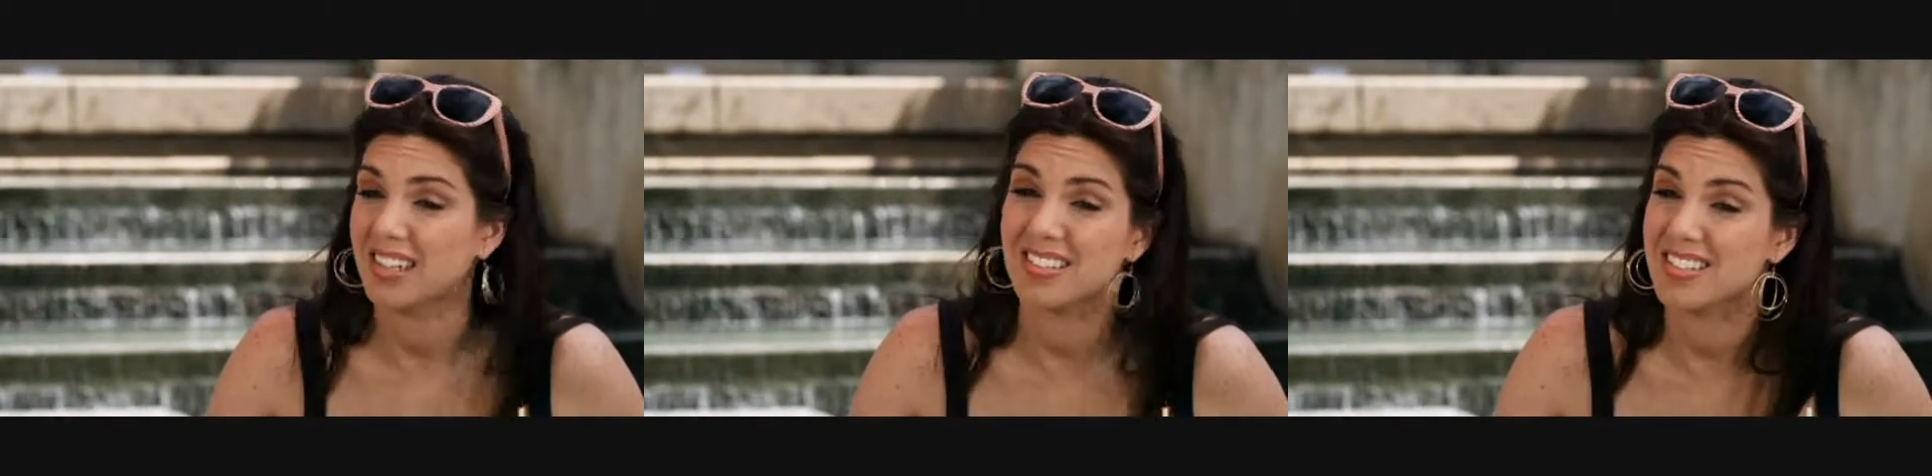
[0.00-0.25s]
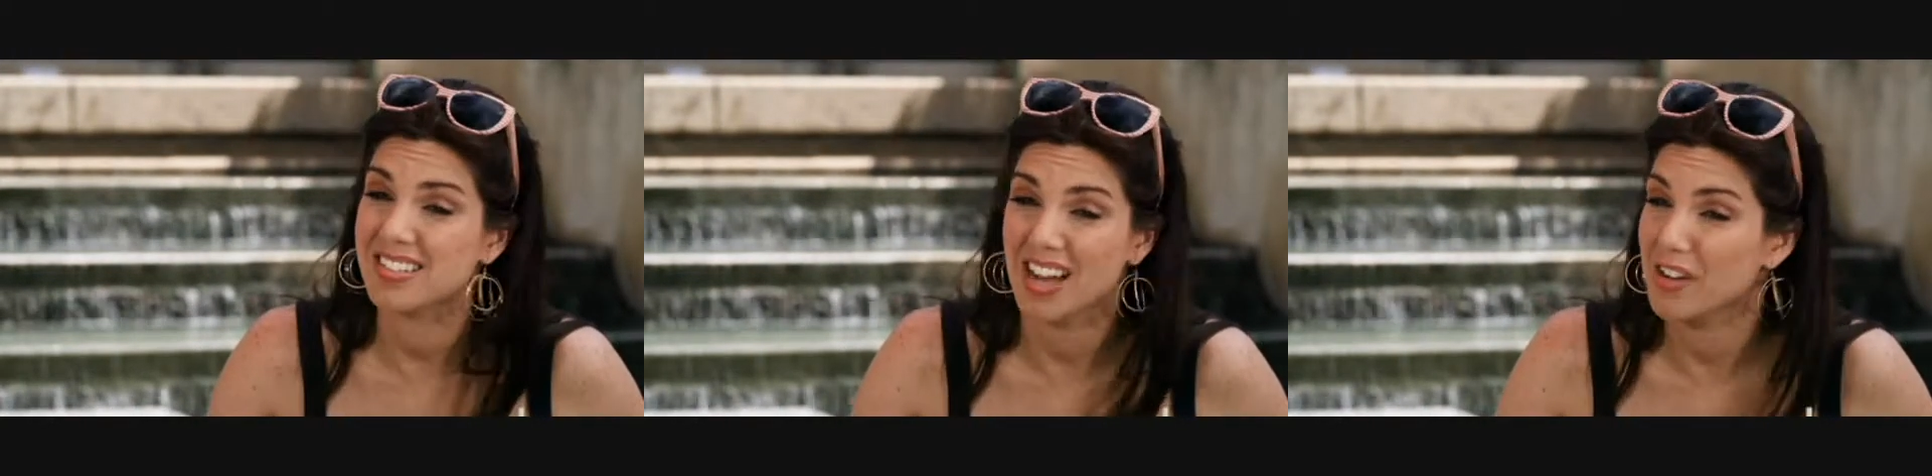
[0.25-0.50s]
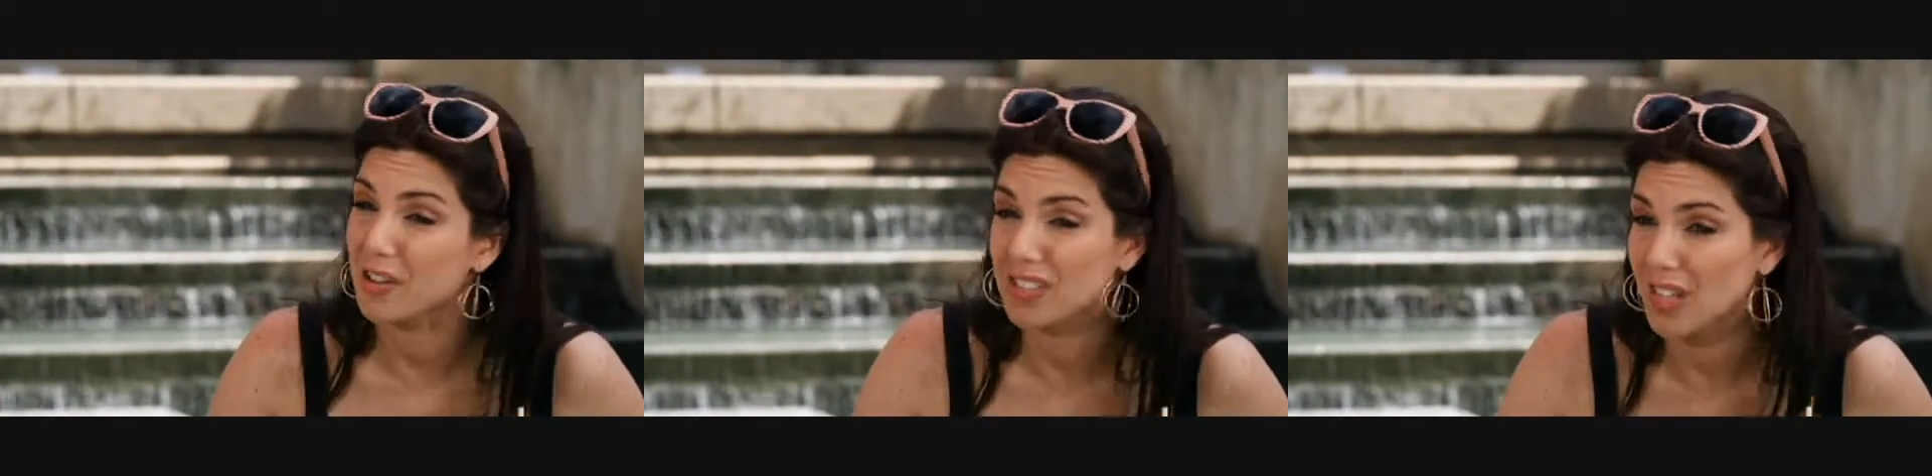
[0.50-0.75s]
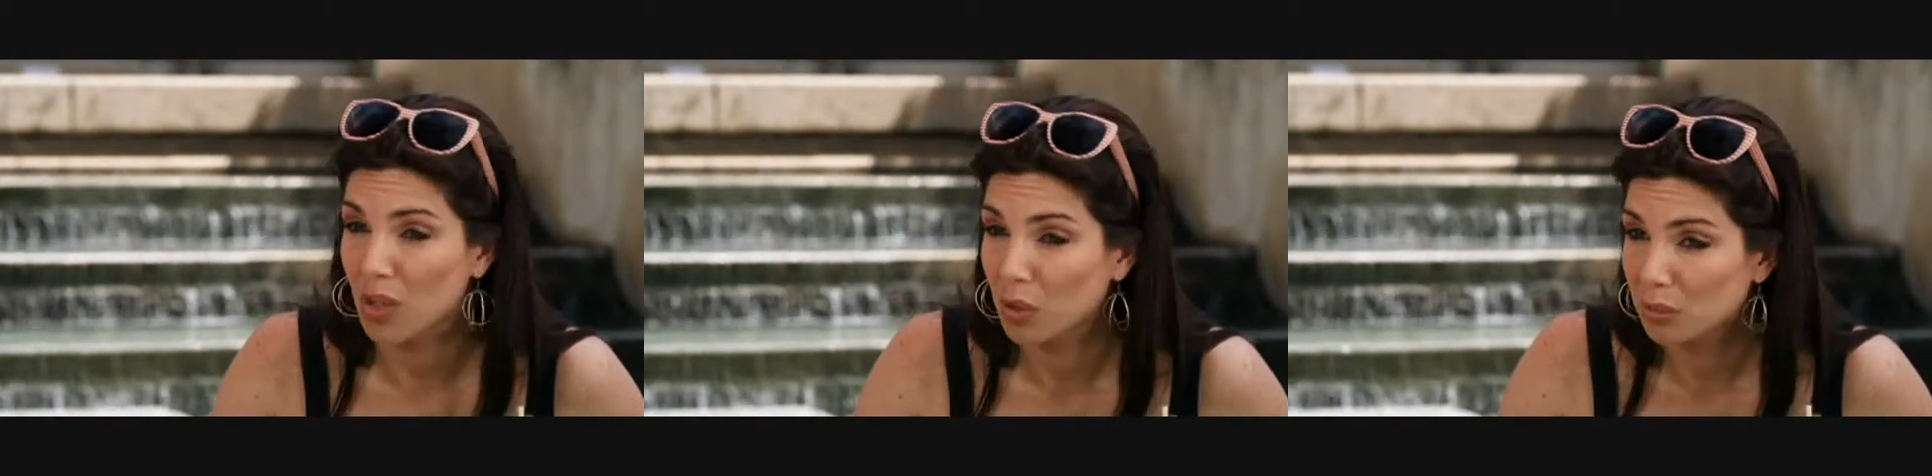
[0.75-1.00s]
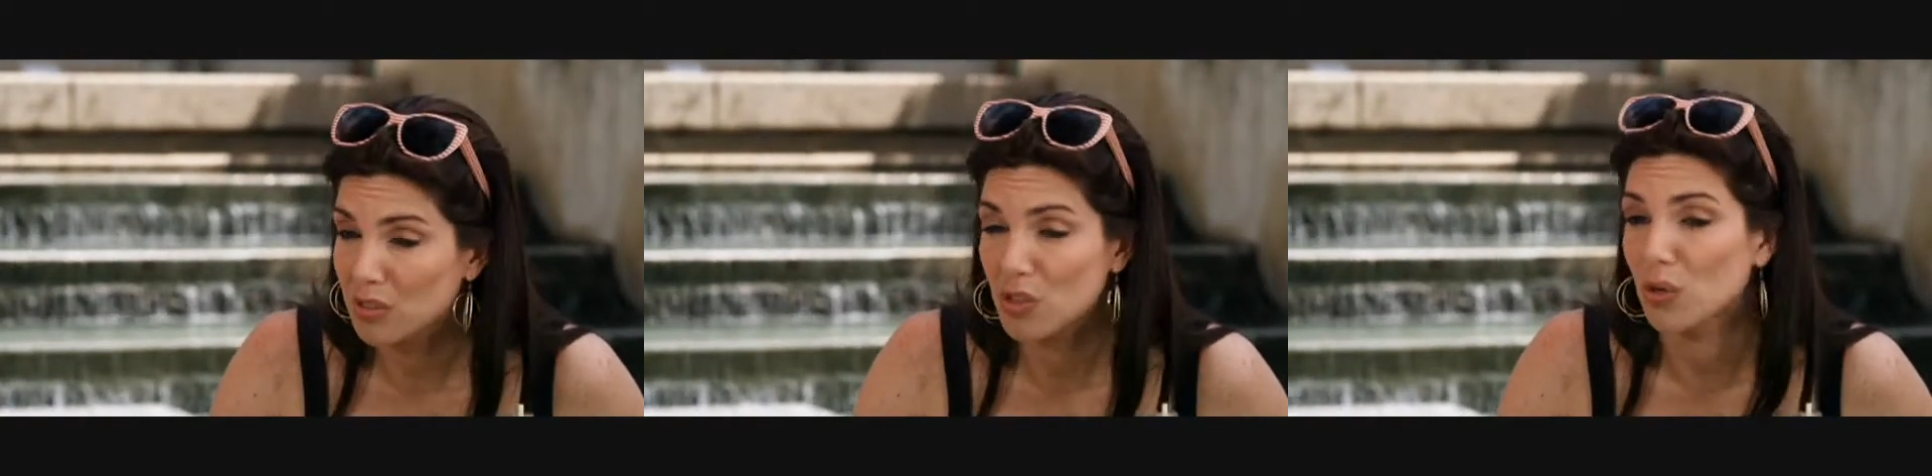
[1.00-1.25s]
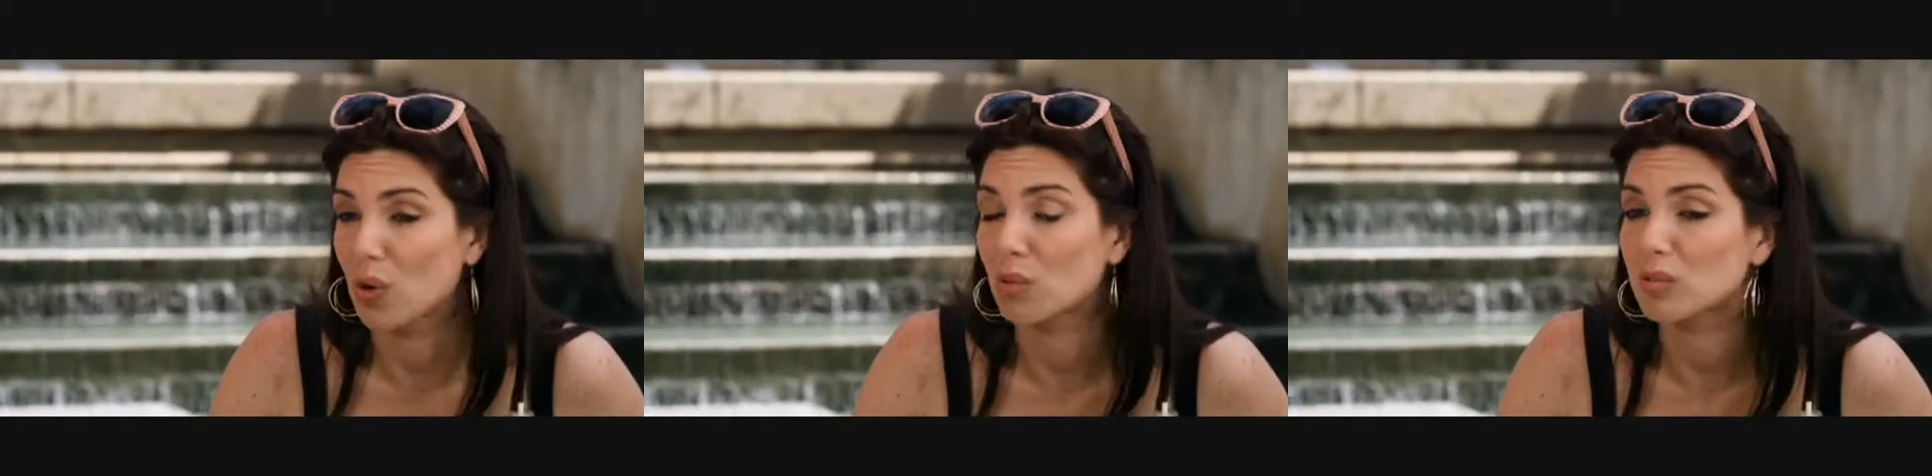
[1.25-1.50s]
And any desire to tell
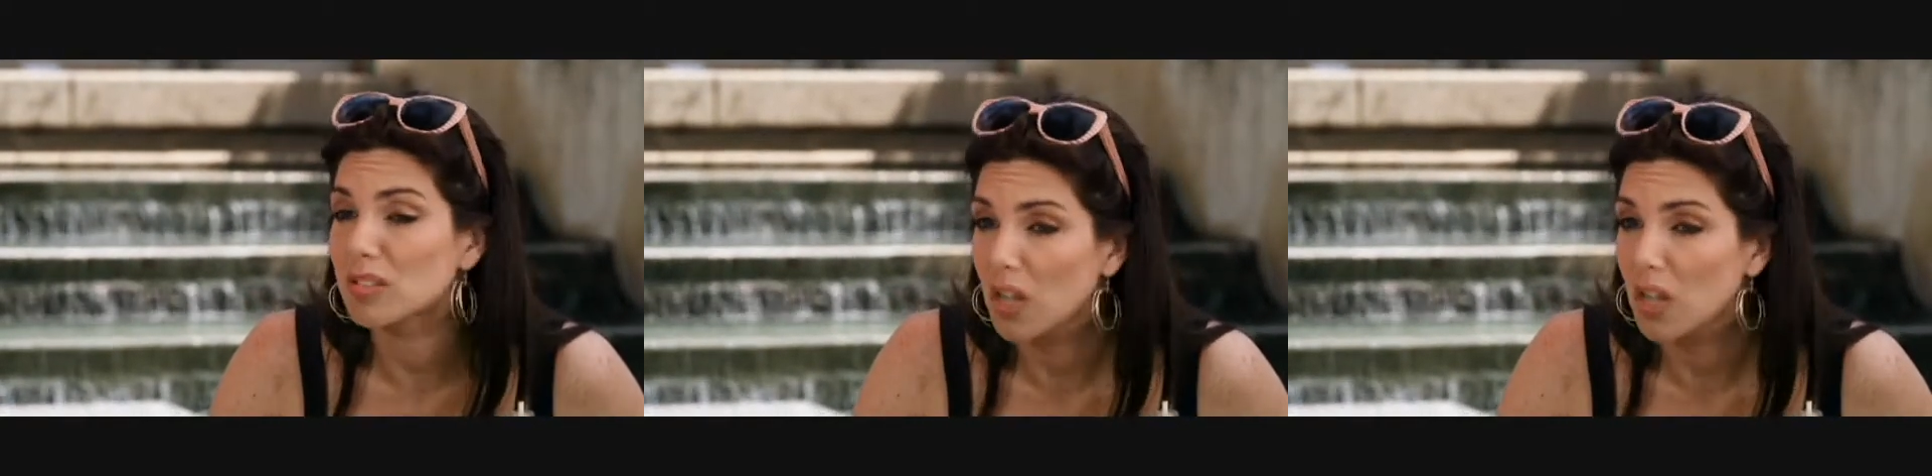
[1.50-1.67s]
him is your